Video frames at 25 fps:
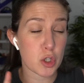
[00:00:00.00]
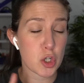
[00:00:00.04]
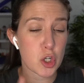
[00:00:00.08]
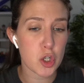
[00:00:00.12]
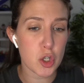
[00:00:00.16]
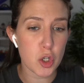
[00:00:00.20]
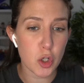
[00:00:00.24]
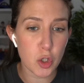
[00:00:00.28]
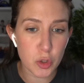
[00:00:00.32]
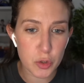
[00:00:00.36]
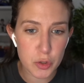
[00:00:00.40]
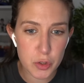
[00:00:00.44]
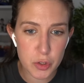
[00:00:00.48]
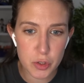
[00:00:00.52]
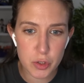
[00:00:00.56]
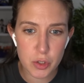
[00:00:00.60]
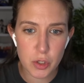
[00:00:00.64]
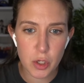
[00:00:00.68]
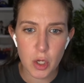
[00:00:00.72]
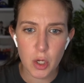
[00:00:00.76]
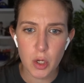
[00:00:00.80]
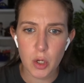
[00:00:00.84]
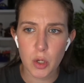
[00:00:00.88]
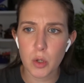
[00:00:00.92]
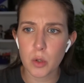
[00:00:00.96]
Shultz,
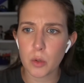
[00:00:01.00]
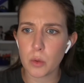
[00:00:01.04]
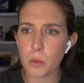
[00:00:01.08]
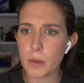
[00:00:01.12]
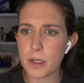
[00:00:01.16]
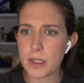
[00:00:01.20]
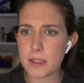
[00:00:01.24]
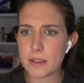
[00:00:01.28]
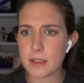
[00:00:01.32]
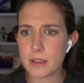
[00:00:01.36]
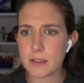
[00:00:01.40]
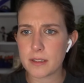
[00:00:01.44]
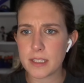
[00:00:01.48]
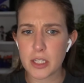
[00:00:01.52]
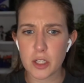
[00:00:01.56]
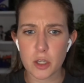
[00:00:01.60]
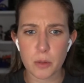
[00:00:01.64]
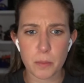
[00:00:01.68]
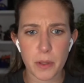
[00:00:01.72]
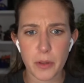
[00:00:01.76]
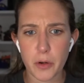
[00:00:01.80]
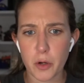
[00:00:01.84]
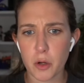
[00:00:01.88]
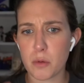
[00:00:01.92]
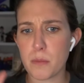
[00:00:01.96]
who was a senior
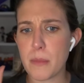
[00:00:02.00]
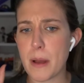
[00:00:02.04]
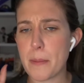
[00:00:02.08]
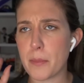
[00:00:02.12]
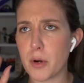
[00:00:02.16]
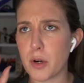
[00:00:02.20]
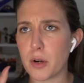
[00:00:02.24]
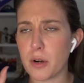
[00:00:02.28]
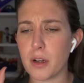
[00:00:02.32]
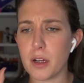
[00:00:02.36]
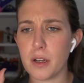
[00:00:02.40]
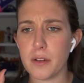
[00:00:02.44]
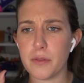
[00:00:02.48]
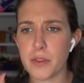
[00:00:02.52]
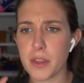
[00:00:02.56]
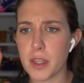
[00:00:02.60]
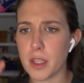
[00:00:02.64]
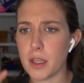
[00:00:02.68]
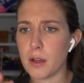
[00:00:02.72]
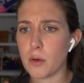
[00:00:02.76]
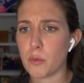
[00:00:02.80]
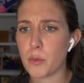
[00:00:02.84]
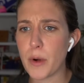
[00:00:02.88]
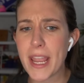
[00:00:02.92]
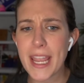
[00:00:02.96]
political member of
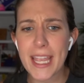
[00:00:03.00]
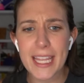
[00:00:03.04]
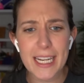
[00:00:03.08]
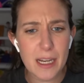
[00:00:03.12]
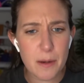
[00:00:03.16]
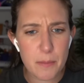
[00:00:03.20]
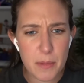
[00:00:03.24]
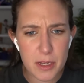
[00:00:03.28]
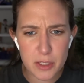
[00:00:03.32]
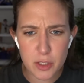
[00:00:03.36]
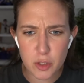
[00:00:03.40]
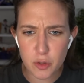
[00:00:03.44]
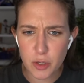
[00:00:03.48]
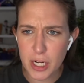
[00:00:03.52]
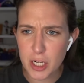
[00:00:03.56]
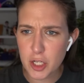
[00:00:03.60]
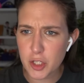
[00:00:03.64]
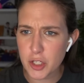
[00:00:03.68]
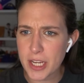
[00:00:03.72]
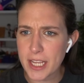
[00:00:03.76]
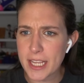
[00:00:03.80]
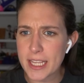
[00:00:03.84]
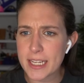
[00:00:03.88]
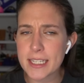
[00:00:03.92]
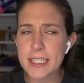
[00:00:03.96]
the Reagan
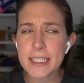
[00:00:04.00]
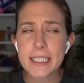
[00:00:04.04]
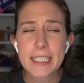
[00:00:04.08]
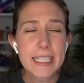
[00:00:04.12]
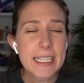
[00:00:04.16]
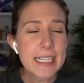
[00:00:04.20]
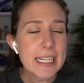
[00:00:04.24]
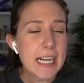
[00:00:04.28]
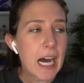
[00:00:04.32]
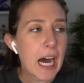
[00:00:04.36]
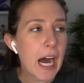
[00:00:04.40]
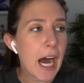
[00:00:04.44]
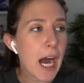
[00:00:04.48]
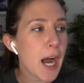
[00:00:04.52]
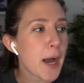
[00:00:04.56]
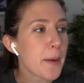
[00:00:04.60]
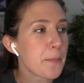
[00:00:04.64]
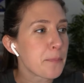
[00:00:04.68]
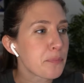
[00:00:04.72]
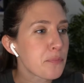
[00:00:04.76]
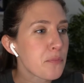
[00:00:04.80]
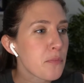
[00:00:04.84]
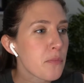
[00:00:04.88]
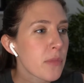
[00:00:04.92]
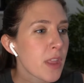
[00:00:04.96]
administration.
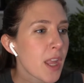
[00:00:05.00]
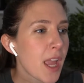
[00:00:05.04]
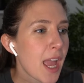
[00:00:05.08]
Um,